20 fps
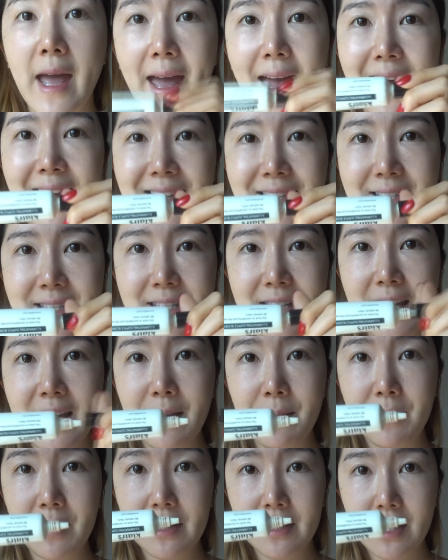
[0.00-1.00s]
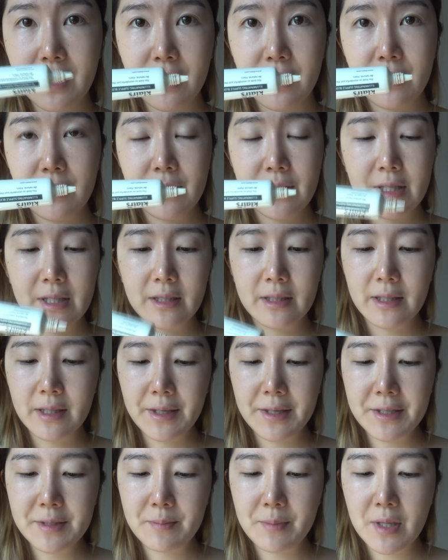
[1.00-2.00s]
And today I'm gonna use
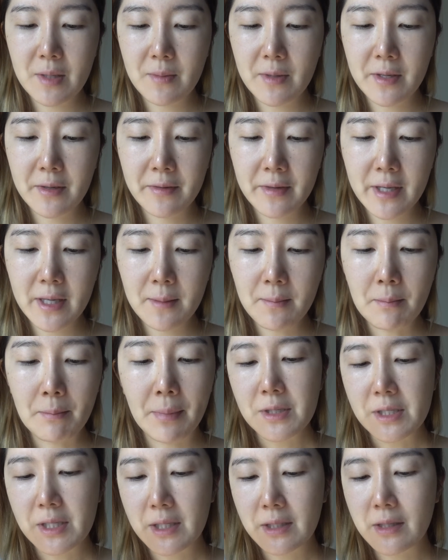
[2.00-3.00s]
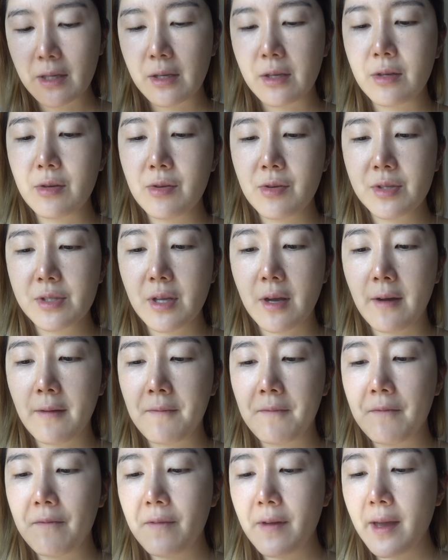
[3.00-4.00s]
KLAIRS BB cream. Just gonna use a
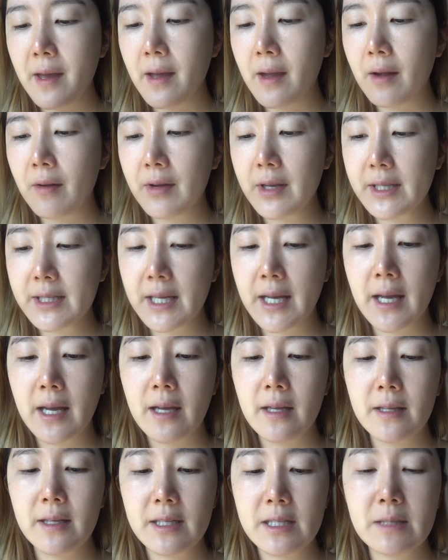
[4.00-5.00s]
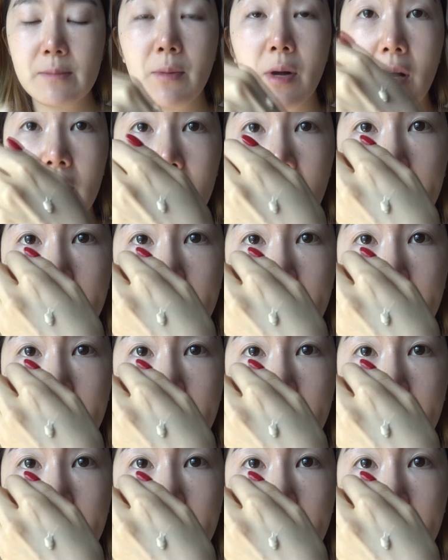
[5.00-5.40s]
very tiny small